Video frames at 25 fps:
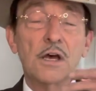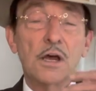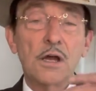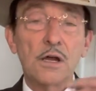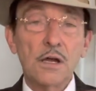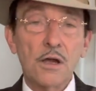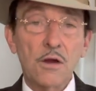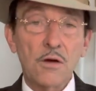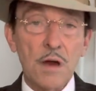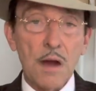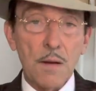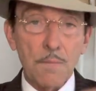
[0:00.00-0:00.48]

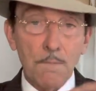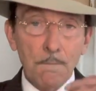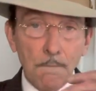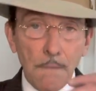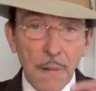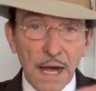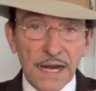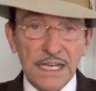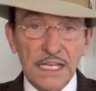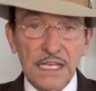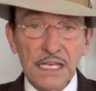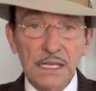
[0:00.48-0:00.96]
or our
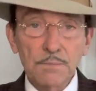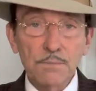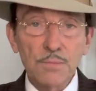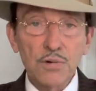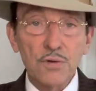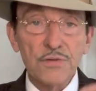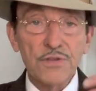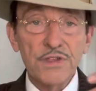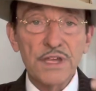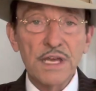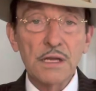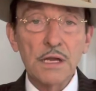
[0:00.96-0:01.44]
money per
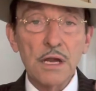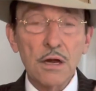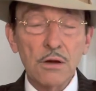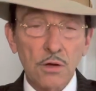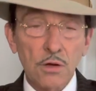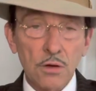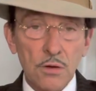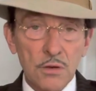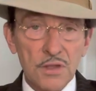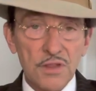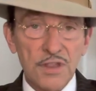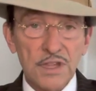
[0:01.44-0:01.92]
se, our
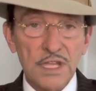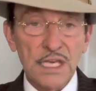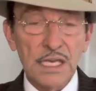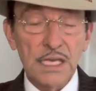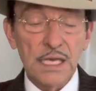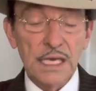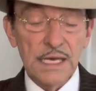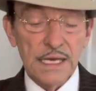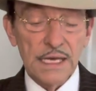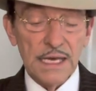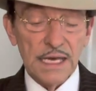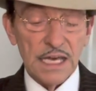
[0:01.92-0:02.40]
currency
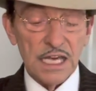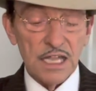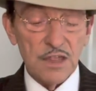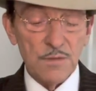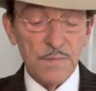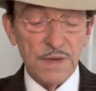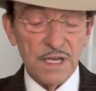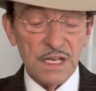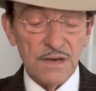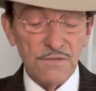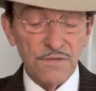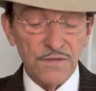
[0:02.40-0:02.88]
has
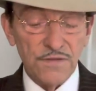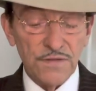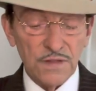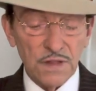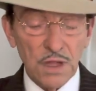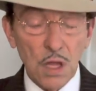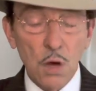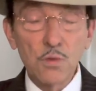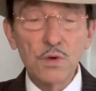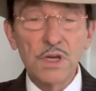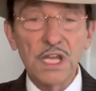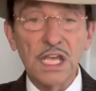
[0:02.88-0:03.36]
been
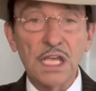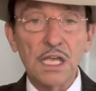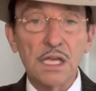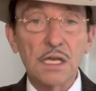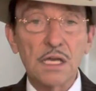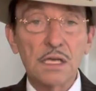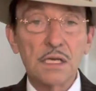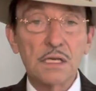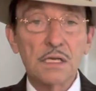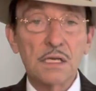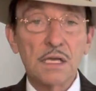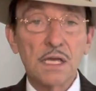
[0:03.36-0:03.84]
floating
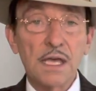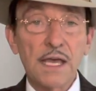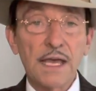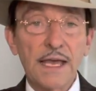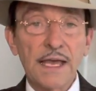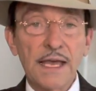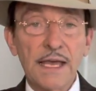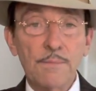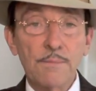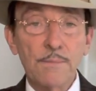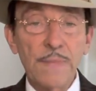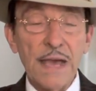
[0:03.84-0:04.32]

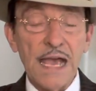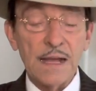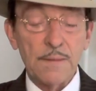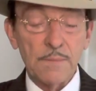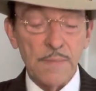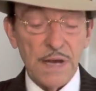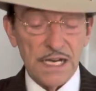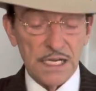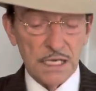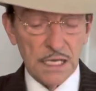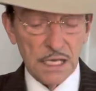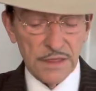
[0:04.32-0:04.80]
and backed
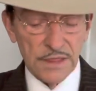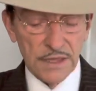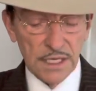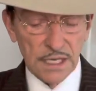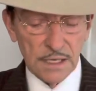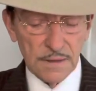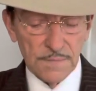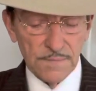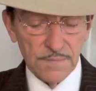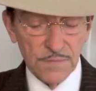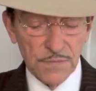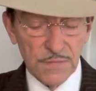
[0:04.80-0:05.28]
by nothing
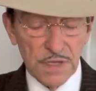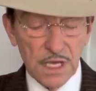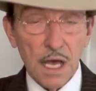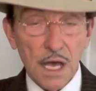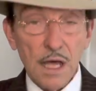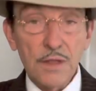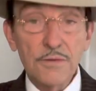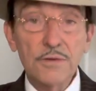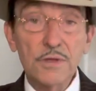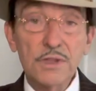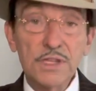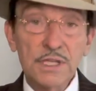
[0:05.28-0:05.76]

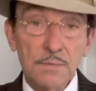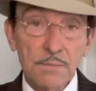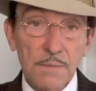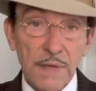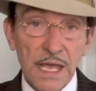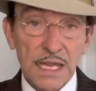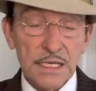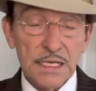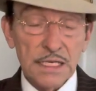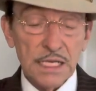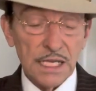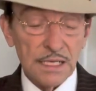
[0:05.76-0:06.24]
other than
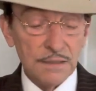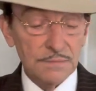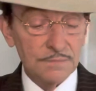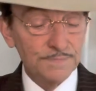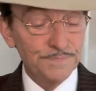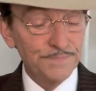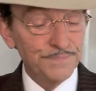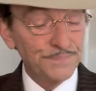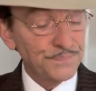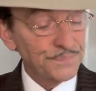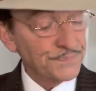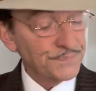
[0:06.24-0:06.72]
mandate
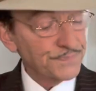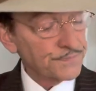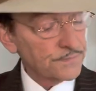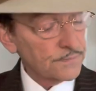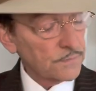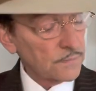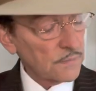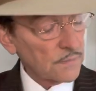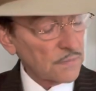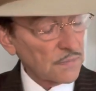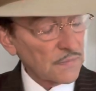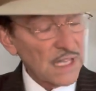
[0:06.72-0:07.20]

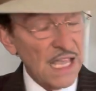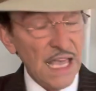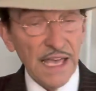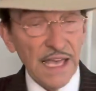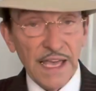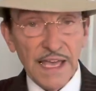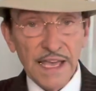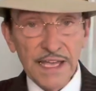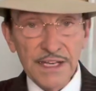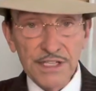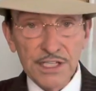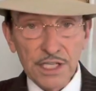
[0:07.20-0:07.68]

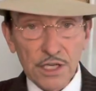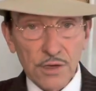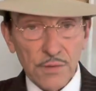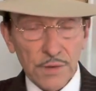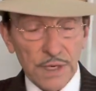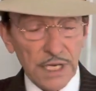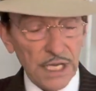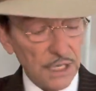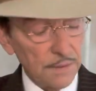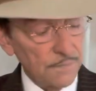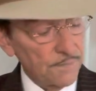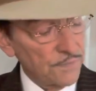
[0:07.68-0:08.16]
and
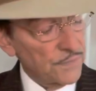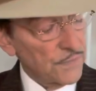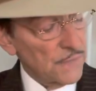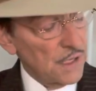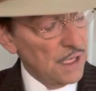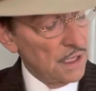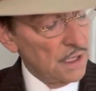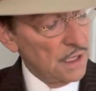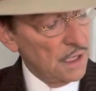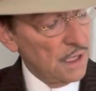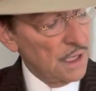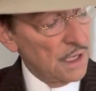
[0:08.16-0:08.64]
decree.
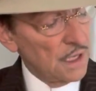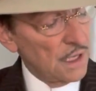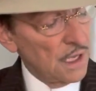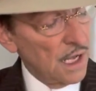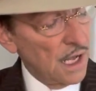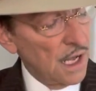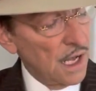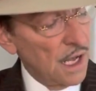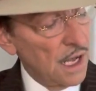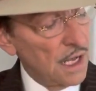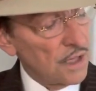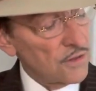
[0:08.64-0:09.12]

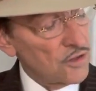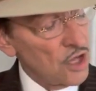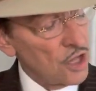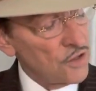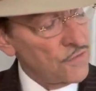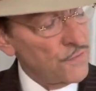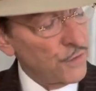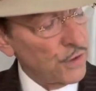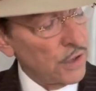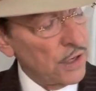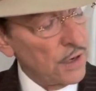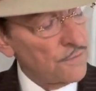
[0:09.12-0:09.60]
Just
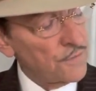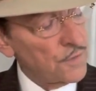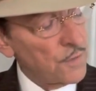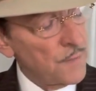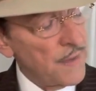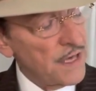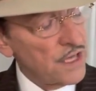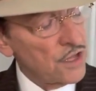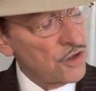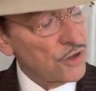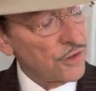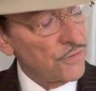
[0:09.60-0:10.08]
for your
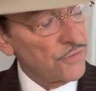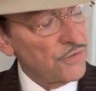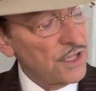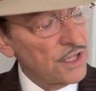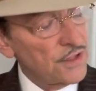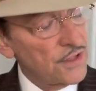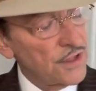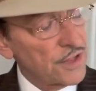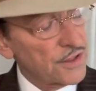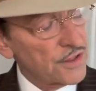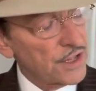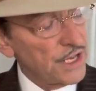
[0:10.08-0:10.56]
information,
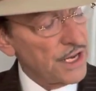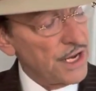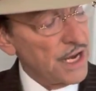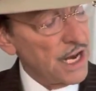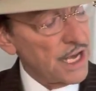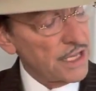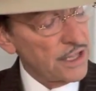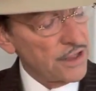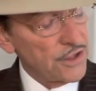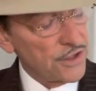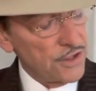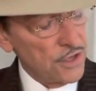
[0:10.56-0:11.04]
this is a
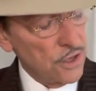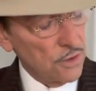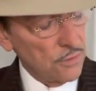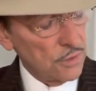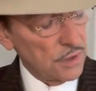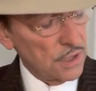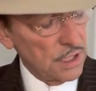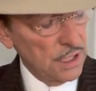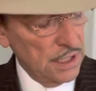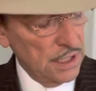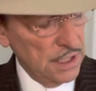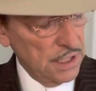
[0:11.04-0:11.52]
nice note.
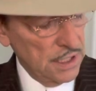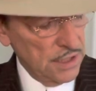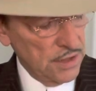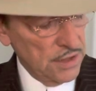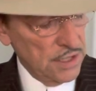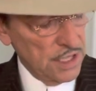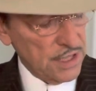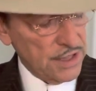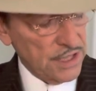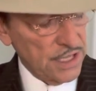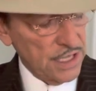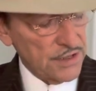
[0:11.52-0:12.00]

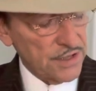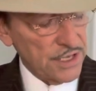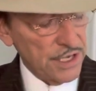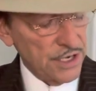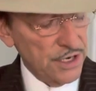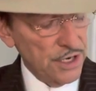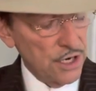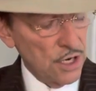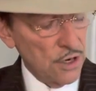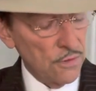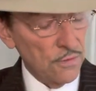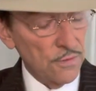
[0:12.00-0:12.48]
This is a
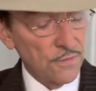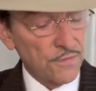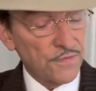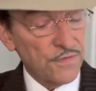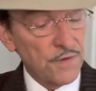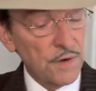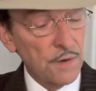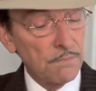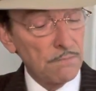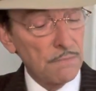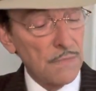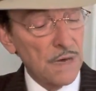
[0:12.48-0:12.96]
note
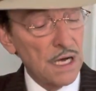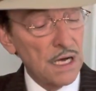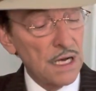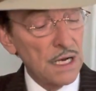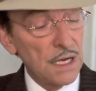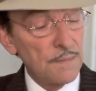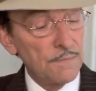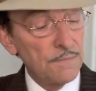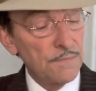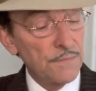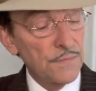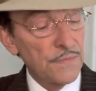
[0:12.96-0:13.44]
from
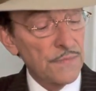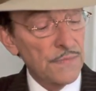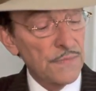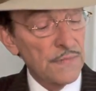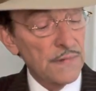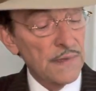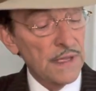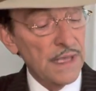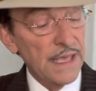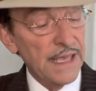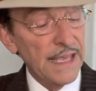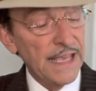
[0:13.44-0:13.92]

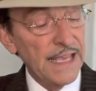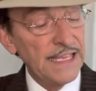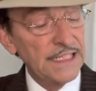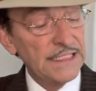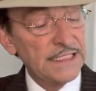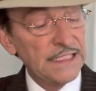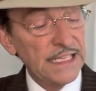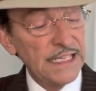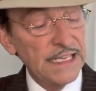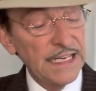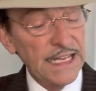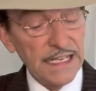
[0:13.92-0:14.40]

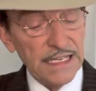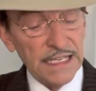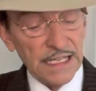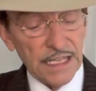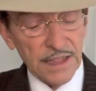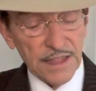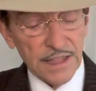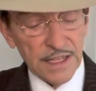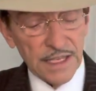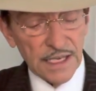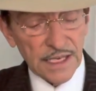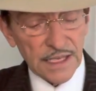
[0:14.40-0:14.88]

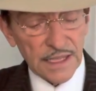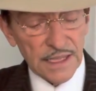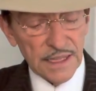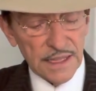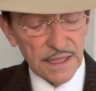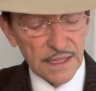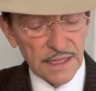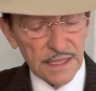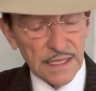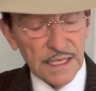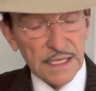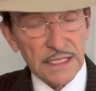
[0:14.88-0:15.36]

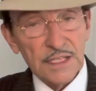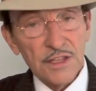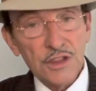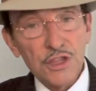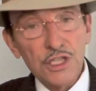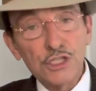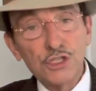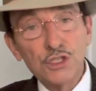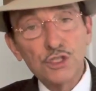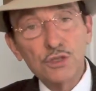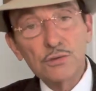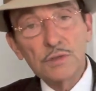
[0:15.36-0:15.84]
1886, and it's a
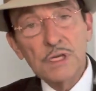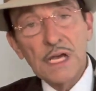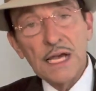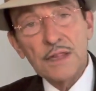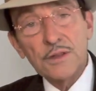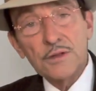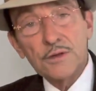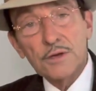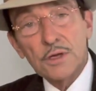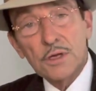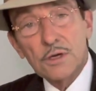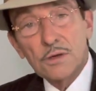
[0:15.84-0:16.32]
$2
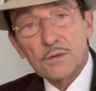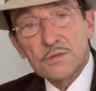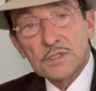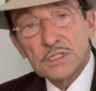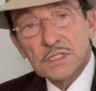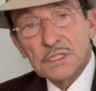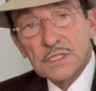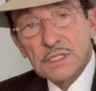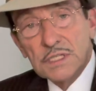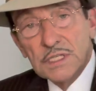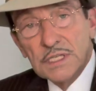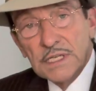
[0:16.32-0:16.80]
note.
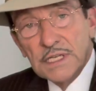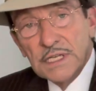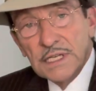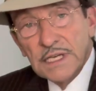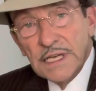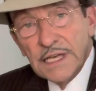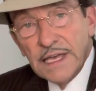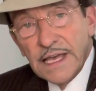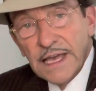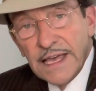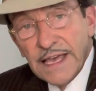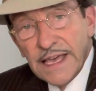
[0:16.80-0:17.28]

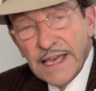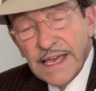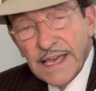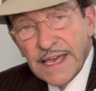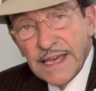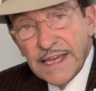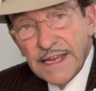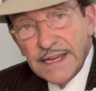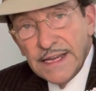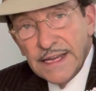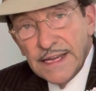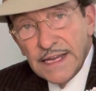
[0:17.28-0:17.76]

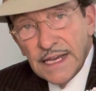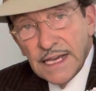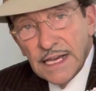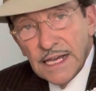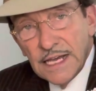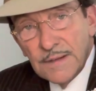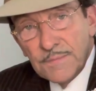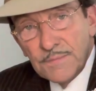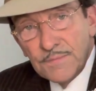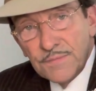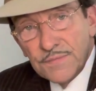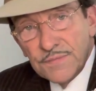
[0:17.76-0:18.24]
And
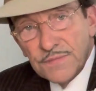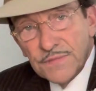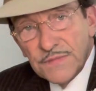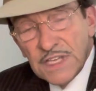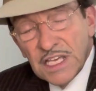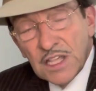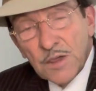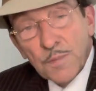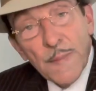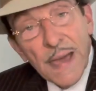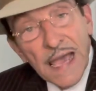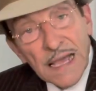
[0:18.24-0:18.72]

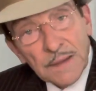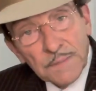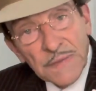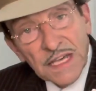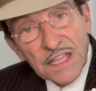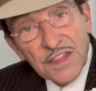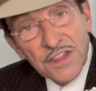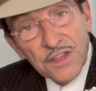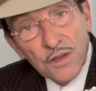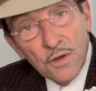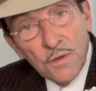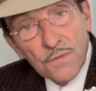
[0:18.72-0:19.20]
it's backed by
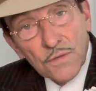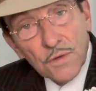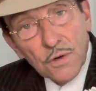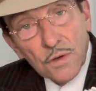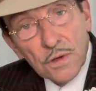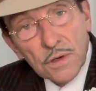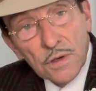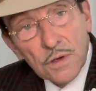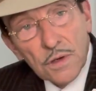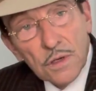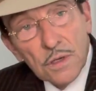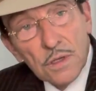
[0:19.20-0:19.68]
silver.
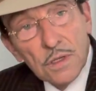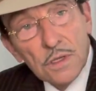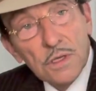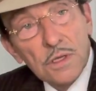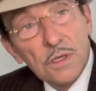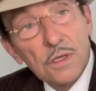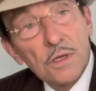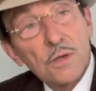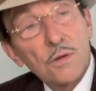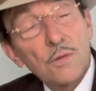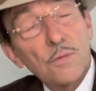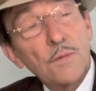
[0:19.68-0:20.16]

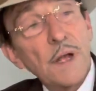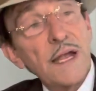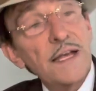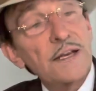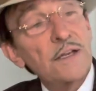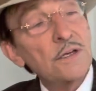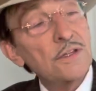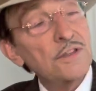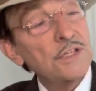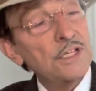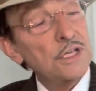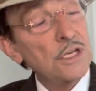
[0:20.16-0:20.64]
Right
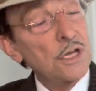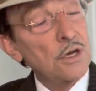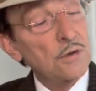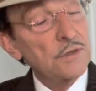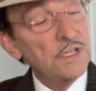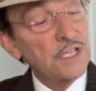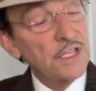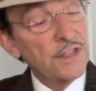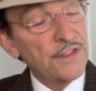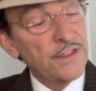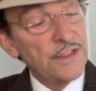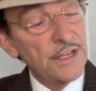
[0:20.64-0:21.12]
on the note,
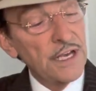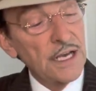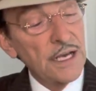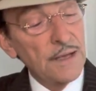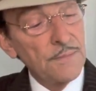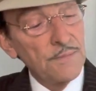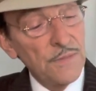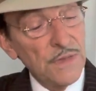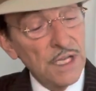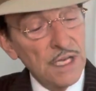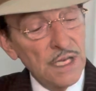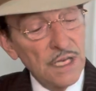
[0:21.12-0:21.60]
it's
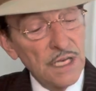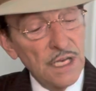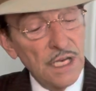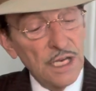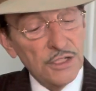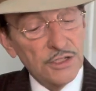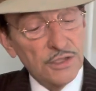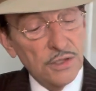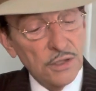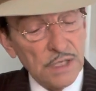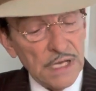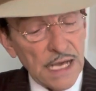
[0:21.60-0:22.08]
a
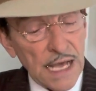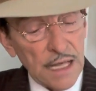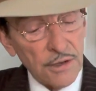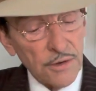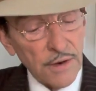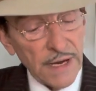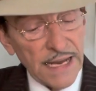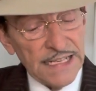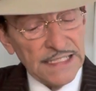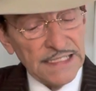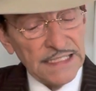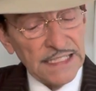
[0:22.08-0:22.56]
$2
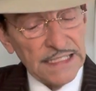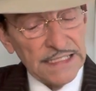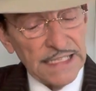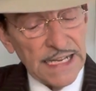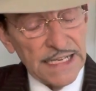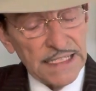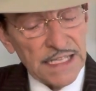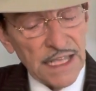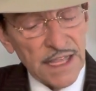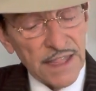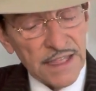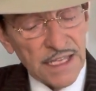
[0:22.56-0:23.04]

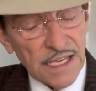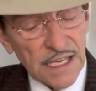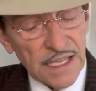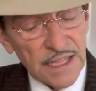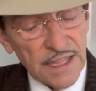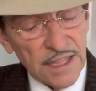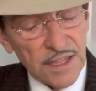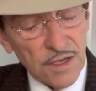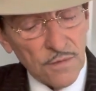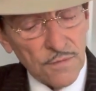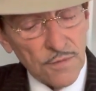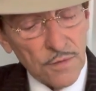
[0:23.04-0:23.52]
1886
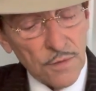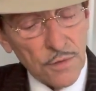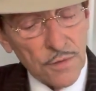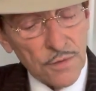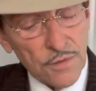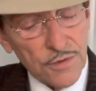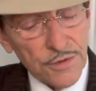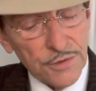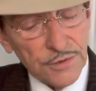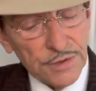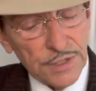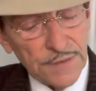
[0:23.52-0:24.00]
silver
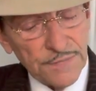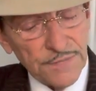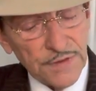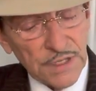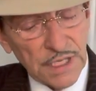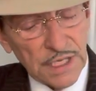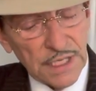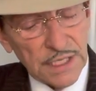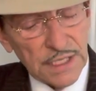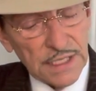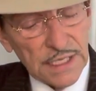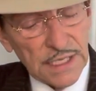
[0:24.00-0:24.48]

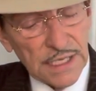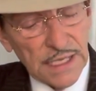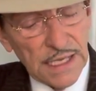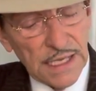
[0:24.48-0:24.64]
certificate.